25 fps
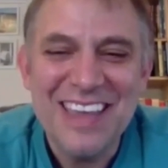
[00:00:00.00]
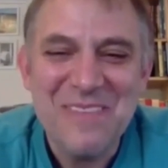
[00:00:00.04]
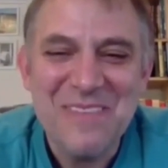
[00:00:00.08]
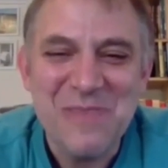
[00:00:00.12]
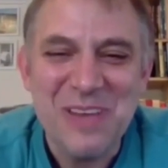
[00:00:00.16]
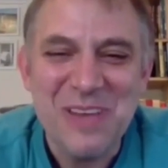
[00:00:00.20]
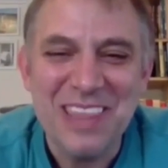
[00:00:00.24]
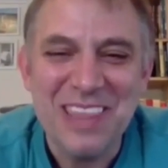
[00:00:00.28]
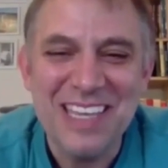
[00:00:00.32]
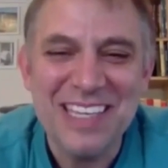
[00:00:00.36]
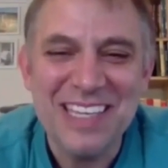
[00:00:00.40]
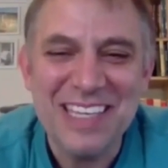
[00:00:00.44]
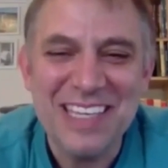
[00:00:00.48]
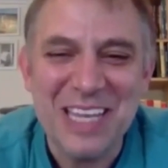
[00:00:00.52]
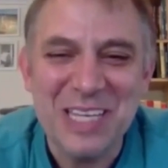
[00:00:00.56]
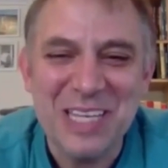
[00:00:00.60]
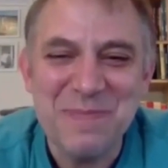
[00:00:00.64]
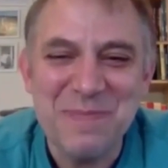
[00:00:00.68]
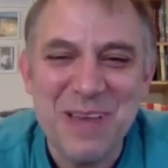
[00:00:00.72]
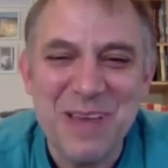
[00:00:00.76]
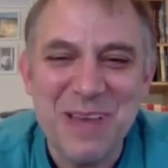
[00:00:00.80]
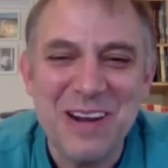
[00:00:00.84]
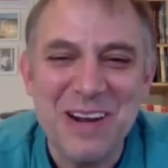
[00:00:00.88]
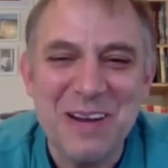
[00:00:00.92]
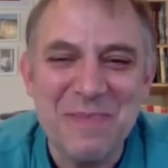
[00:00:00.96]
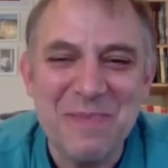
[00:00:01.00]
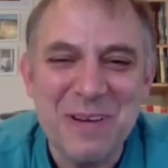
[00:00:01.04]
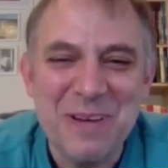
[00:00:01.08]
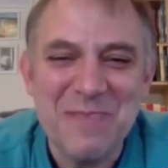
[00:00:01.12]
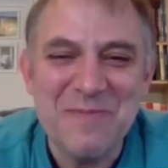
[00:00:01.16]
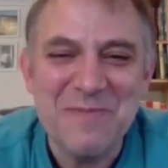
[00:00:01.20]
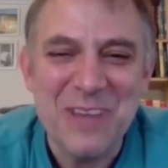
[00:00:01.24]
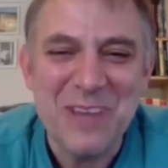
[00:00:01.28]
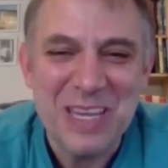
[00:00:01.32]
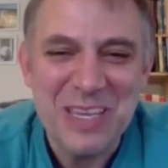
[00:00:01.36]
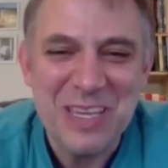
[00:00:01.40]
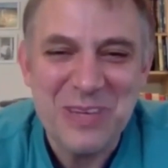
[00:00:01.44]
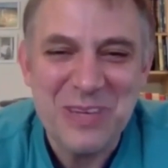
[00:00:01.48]
when this gets better, I'm going to
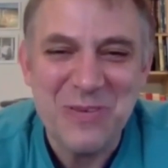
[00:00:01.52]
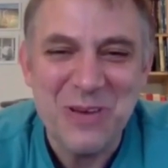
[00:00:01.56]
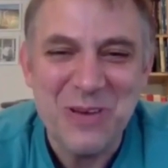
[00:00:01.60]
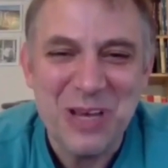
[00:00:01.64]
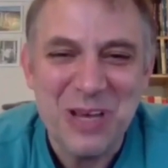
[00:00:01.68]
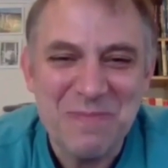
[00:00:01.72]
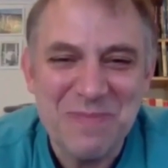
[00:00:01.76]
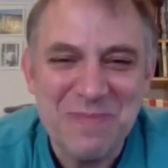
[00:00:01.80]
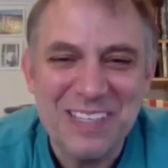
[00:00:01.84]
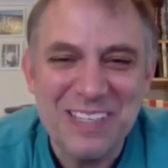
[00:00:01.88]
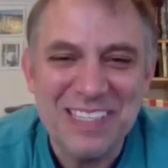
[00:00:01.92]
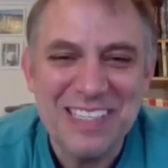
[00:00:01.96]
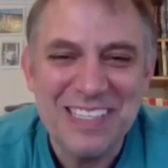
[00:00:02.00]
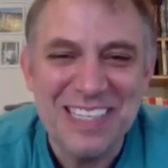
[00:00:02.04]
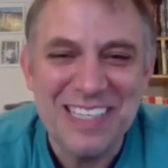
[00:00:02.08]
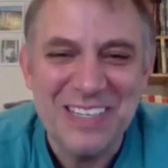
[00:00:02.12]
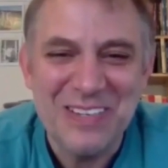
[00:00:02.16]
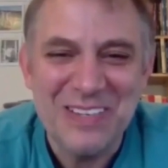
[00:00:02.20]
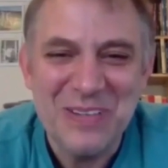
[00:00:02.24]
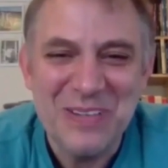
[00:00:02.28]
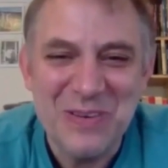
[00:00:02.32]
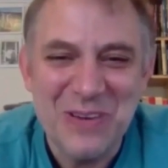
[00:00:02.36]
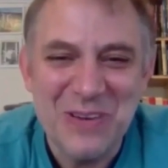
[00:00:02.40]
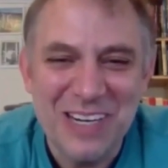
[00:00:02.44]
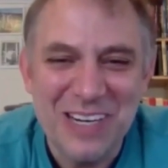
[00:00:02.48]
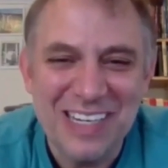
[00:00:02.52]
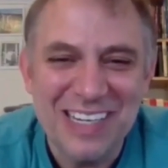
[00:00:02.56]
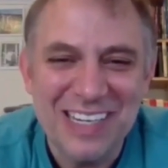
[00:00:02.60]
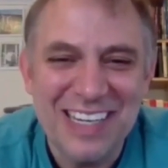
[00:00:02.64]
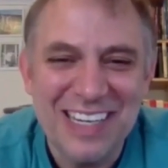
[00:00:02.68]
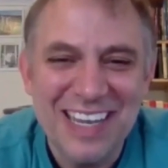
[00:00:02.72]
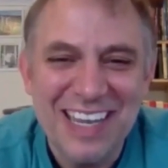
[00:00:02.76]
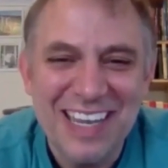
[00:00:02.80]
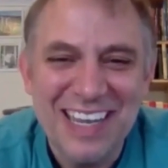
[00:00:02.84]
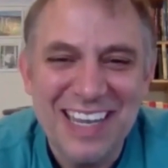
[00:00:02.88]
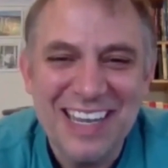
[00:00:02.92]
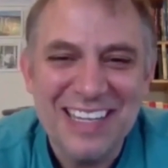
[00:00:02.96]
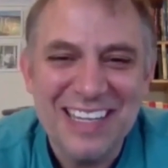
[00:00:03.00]
invite you up to New York
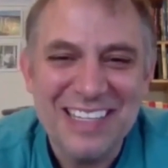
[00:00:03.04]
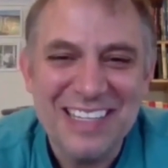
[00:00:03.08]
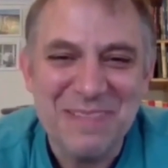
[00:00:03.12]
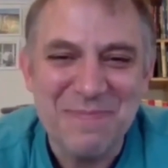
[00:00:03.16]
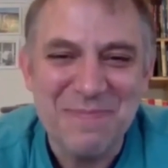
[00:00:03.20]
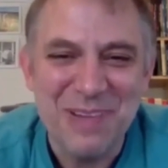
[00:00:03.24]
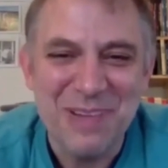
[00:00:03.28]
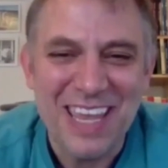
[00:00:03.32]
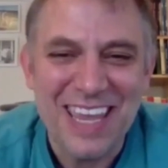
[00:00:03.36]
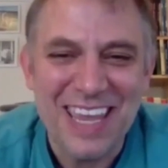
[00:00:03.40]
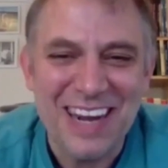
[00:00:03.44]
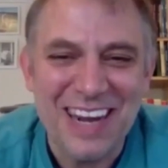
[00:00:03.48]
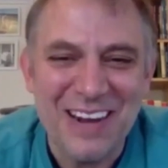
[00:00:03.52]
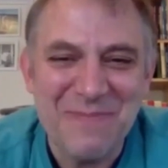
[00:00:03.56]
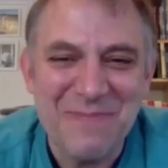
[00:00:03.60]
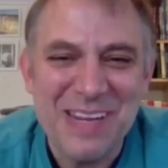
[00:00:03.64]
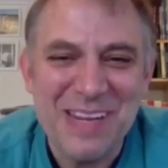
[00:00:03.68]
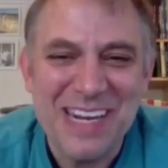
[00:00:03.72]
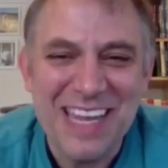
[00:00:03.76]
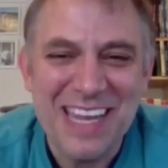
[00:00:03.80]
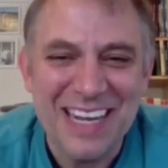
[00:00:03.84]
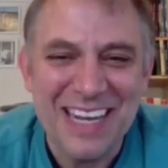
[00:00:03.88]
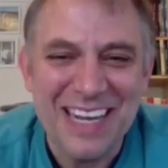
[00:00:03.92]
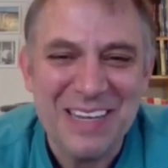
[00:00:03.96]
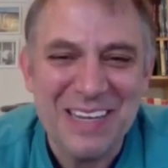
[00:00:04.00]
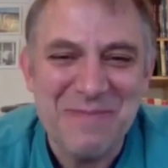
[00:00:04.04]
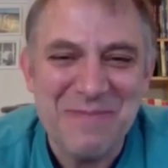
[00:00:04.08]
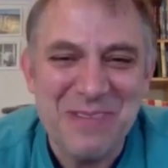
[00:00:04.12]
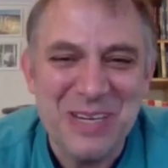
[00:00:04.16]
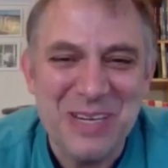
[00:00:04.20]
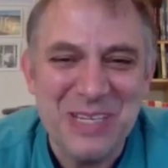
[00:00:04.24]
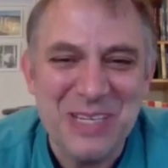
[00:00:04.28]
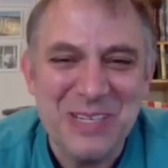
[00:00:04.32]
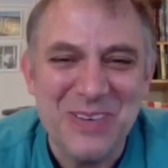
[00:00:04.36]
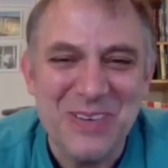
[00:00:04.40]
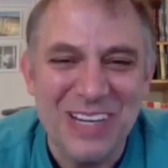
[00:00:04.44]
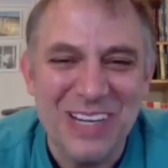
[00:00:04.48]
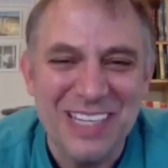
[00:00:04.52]
to play at our Manhattan
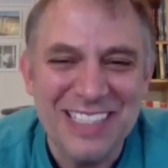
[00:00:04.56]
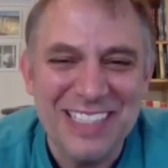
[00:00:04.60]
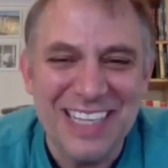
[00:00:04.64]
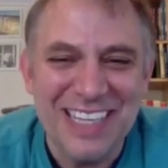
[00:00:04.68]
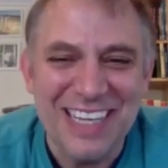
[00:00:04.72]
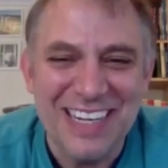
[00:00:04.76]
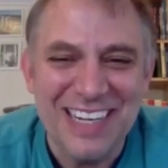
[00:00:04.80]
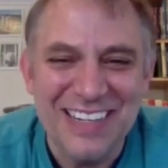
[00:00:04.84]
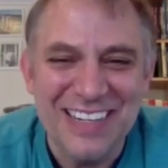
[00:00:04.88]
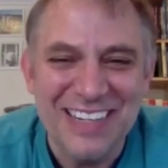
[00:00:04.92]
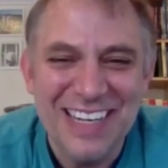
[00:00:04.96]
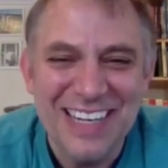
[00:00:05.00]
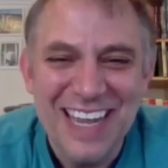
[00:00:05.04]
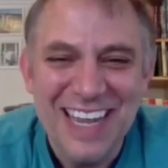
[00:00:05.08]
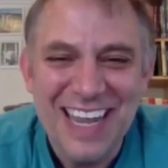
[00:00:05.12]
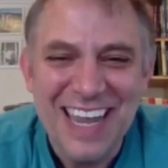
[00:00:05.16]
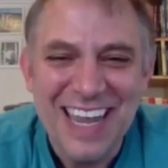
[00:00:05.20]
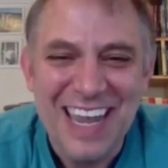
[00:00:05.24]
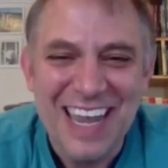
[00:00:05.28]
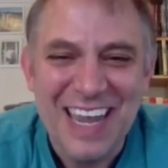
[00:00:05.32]
Community Squash Center,